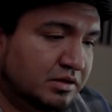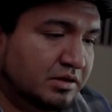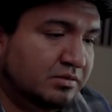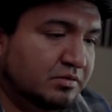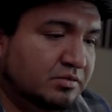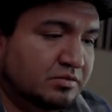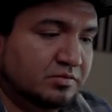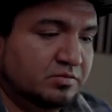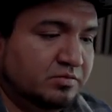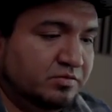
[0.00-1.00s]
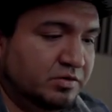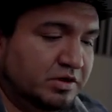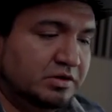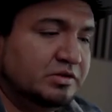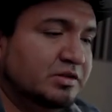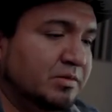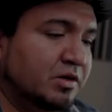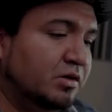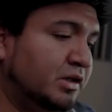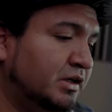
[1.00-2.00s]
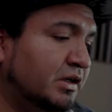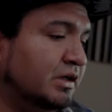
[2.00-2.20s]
then don't forget your semicolon.